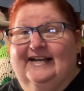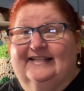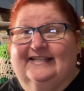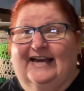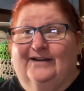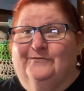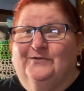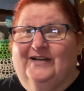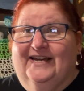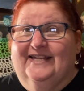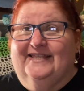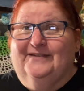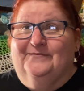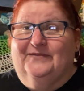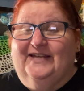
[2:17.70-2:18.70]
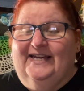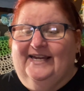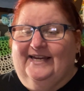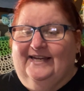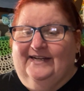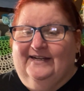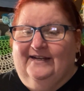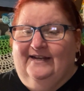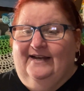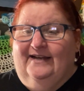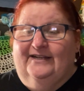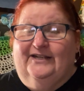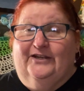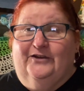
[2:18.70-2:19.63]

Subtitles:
That will get them thinking, "Do